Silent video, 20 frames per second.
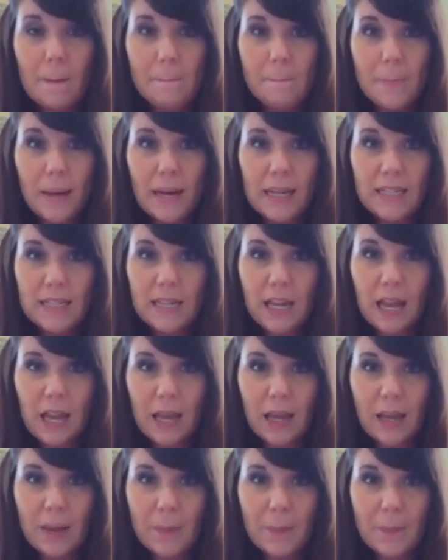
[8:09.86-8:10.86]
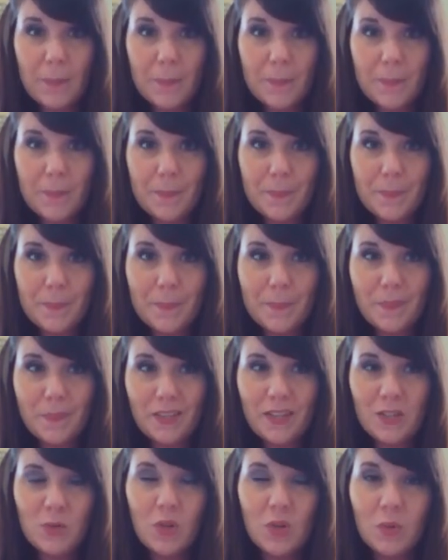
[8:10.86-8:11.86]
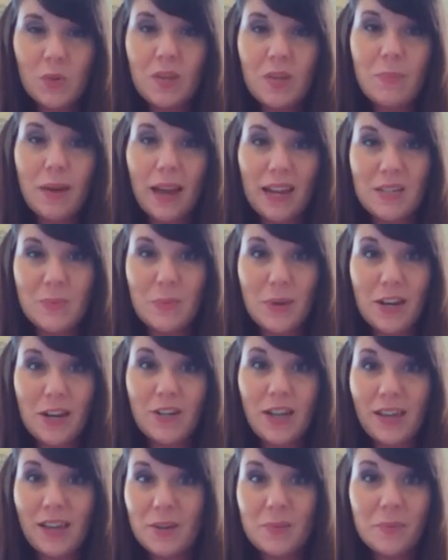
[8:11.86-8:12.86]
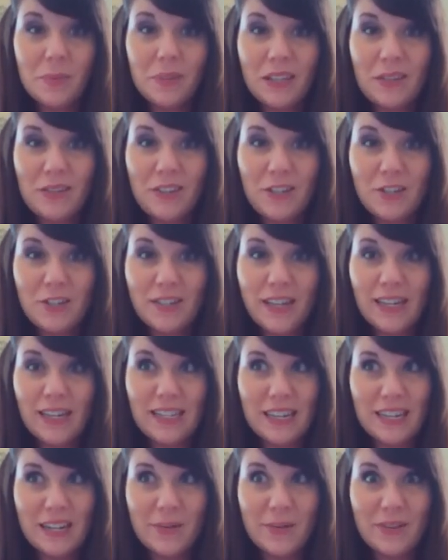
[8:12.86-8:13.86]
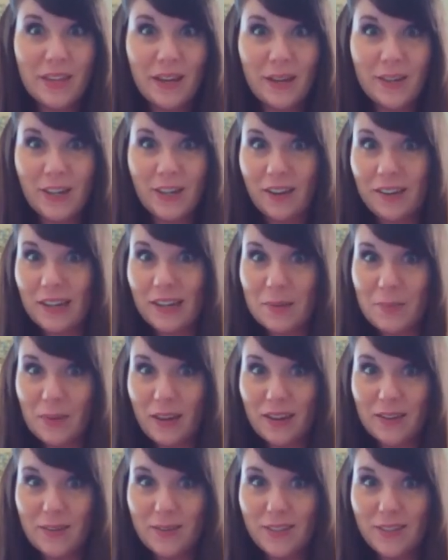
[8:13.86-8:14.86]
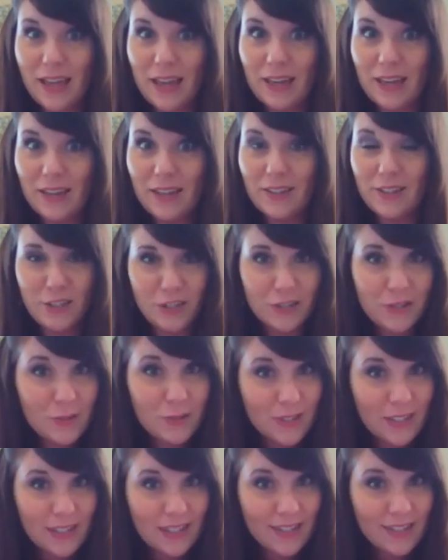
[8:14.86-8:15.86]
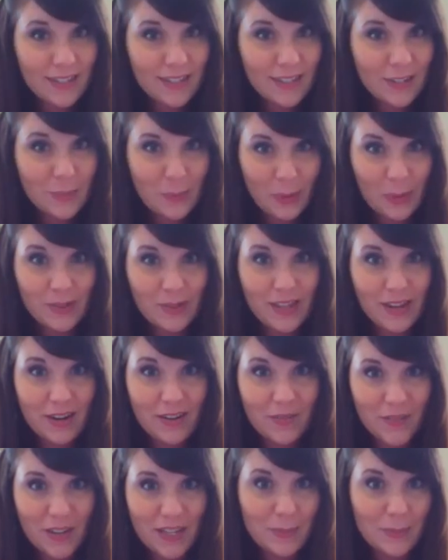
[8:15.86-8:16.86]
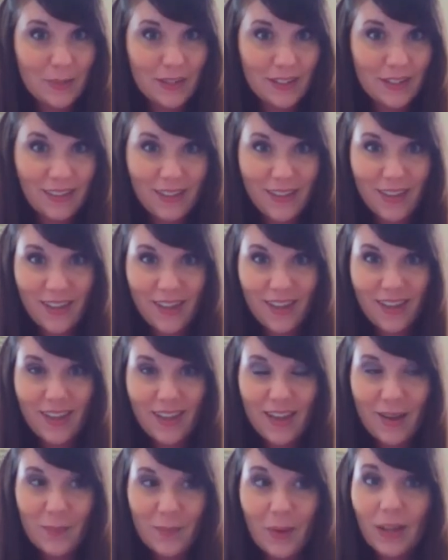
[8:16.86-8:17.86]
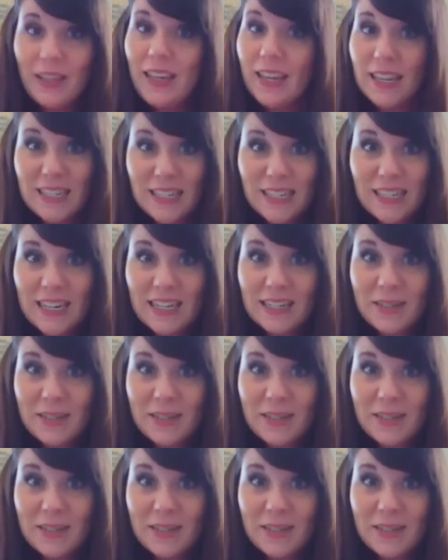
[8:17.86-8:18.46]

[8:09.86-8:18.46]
But, um, so I don't really mind, but I, I couldn't believe he just, like, did it without talking to me. I was like, did you seriously just post that on Facebook? But yes, he did.